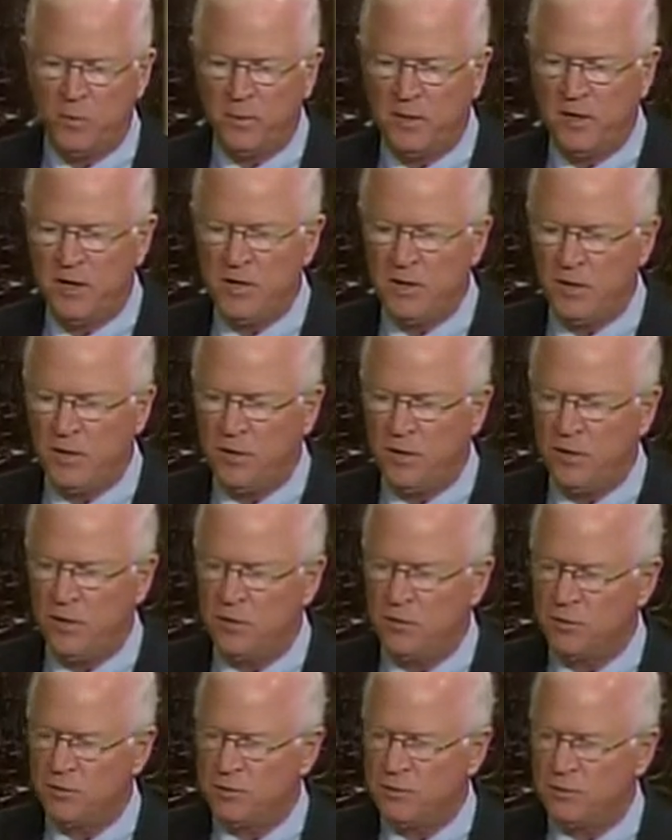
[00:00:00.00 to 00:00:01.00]
be
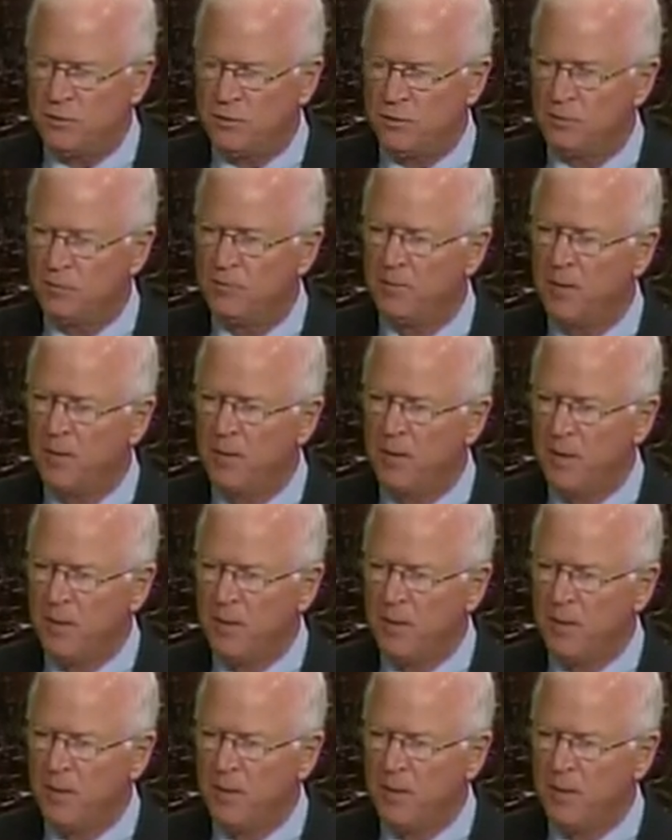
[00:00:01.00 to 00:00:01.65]
used to